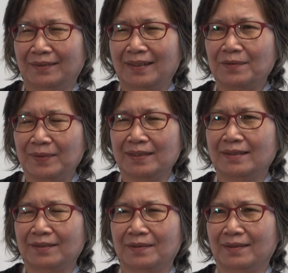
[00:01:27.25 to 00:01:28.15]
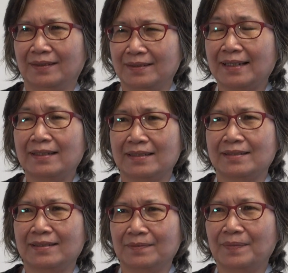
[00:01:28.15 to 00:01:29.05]
so that was the, the
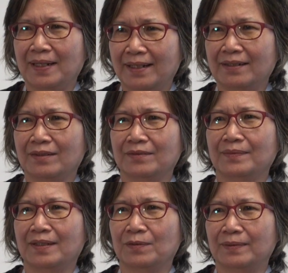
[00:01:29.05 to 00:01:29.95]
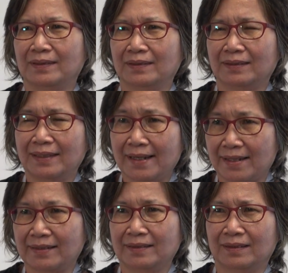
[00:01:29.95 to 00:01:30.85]
challenging part of our
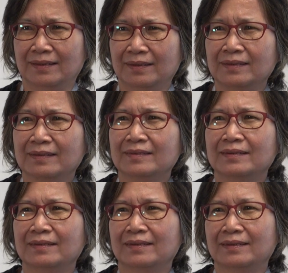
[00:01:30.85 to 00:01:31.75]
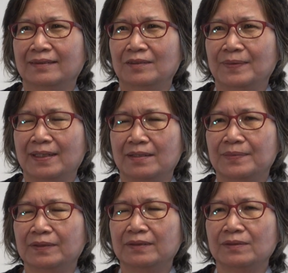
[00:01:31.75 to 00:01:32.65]
task to be
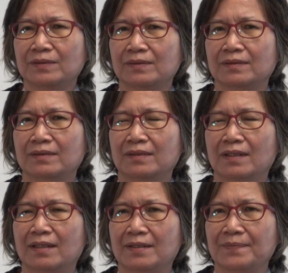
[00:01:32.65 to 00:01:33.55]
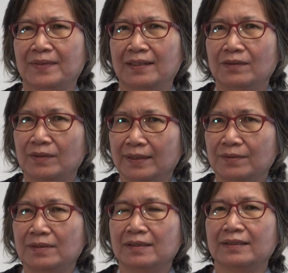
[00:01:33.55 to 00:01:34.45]
able to um,
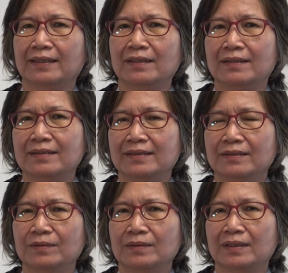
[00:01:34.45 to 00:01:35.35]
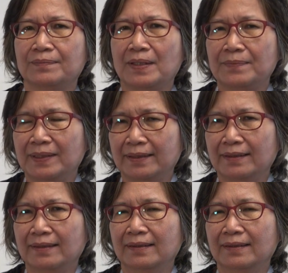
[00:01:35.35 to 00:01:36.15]
introduce the technology to the public